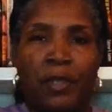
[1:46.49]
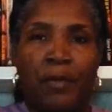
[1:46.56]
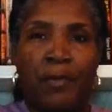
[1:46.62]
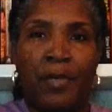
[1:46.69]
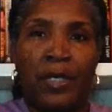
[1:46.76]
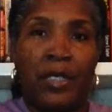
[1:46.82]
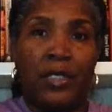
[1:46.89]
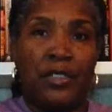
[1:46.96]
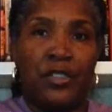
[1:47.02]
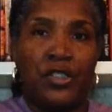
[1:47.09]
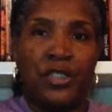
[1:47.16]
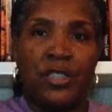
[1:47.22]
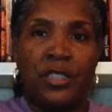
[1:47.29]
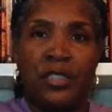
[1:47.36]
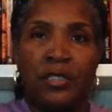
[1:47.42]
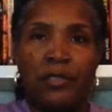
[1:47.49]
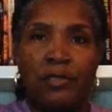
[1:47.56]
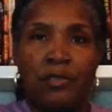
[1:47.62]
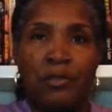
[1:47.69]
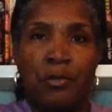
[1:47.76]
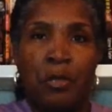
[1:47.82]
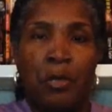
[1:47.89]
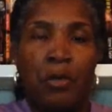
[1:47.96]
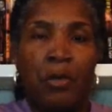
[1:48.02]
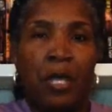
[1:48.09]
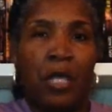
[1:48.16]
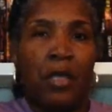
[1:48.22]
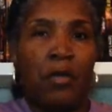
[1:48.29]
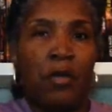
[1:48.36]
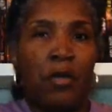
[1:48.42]
But she, you know,
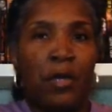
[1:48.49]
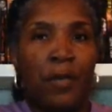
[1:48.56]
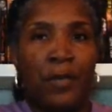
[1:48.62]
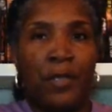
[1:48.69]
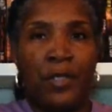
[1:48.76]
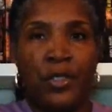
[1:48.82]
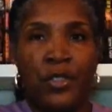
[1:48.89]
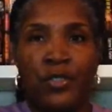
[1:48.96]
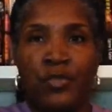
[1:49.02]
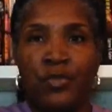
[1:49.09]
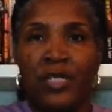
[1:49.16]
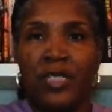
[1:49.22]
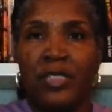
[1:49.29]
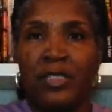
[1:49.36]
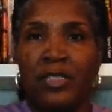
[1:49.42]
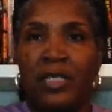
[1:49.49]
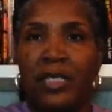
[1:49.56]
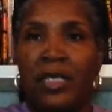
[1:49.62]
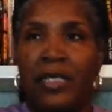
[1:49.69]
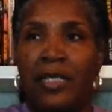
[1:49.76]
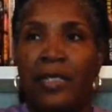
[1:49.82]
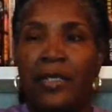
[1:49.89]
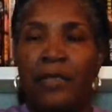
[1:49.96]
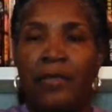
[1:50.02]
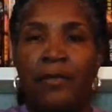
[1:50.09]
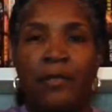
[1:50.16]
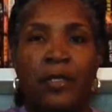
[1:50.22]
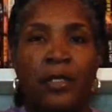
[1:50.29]
got caught up in the streets, and